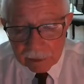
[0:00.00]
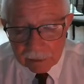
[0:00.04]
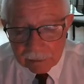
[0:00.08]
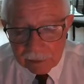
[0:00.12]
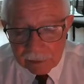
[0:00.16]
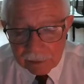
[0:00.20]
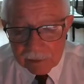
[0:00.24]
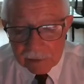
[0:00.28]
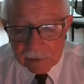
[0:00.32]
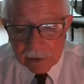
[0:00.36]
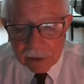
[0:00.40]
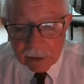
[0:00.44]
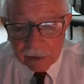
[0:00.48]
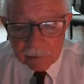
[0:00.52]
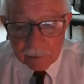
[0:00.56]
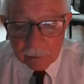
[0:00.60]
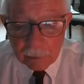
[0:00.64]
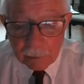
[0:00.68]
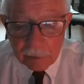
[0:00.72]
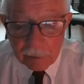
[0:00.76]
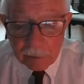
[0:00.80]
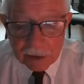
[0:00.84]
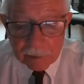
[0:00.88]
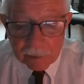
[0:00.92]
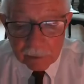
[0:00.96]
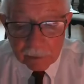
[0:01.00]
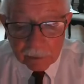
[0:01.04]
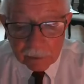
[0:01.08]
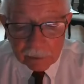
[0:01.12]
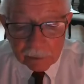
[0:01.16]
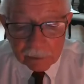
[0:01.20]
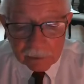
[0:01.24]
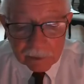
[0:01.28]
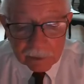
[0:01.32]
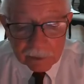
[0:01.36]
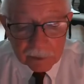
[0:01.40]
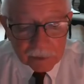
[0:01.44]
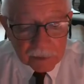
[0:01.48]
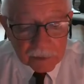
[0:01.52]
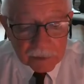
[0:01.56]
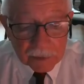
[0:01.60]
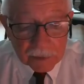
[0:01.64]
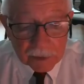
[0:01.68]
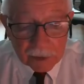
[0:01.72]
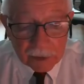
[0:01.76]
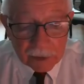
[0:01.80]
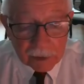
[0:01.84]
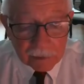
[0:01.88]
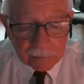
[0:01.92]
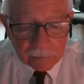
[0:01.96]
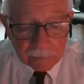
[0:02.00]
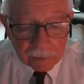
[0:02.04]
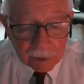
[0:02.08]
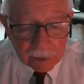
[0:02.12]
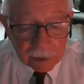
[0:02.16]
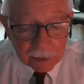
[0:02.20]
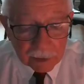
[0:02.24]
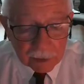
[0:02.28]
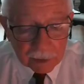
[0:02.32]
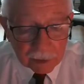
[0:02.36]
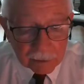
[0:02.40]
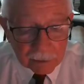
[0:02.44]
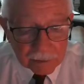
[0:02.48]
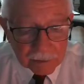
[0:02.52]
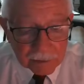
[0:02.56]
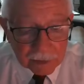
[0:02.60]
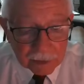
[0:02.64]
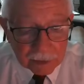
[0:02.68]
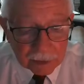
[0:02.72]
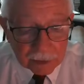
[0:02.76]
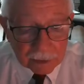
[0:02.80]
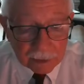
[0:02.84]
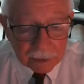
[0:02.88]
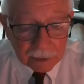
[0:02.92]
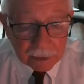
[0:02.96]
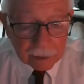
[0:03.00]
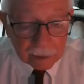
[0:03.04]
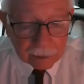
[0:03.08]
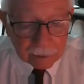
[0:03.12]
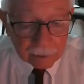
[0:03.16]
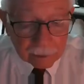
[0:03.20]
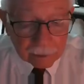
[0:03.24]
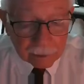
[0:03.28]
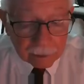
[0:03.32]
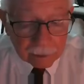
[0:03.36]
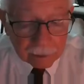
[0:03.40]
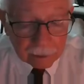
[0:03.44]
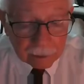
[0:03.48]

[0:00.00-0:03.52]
These other people are just sitting around listening in.